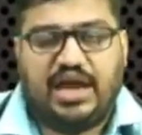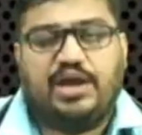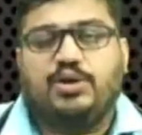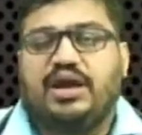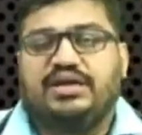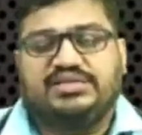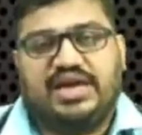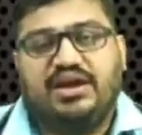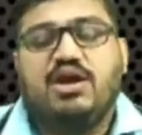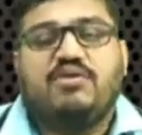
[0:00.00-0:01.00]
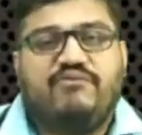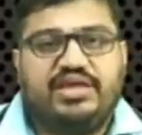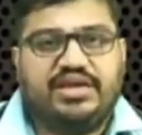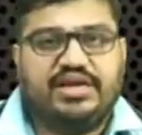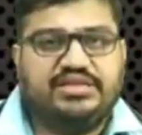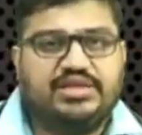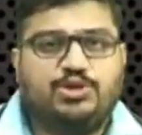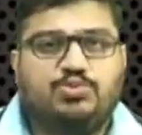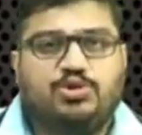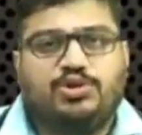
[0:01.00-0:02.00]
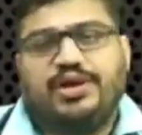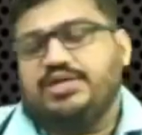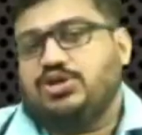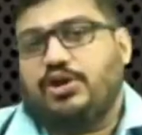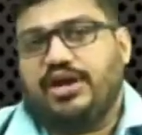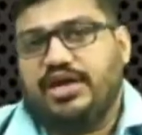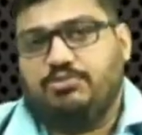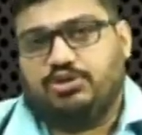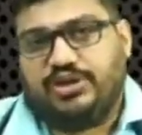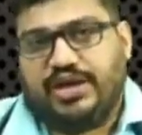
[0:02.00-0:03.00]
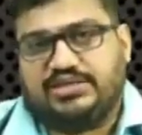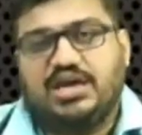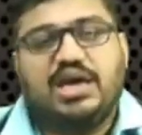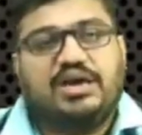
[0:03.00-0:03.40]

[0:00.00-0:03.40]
and you can decide whether it is a pneumothorax or a hemothorax.